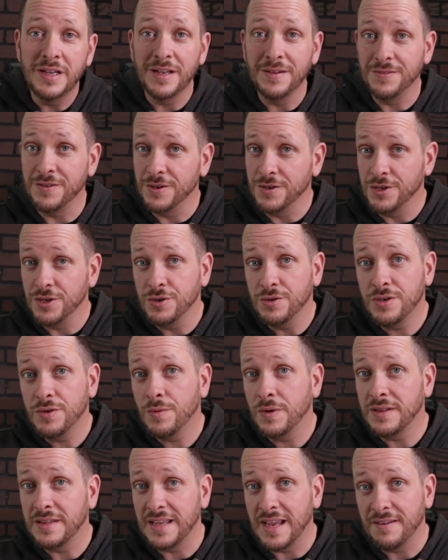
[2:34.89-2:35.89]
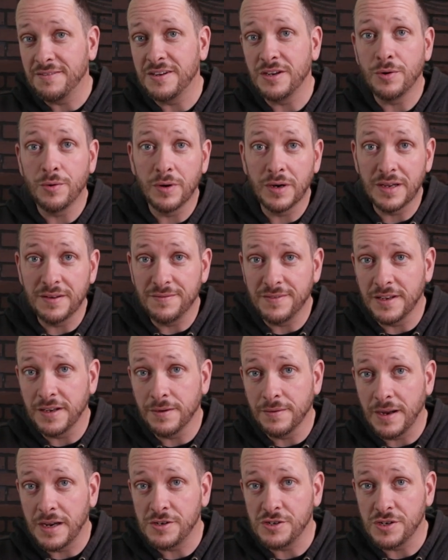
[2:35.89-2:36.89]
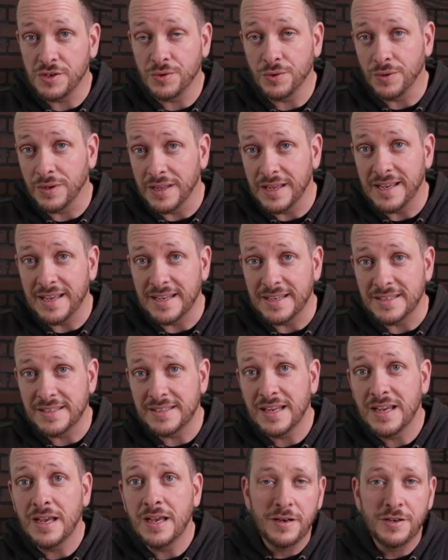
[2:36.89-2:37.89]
If you're new to what the FT Aura configuration tool is,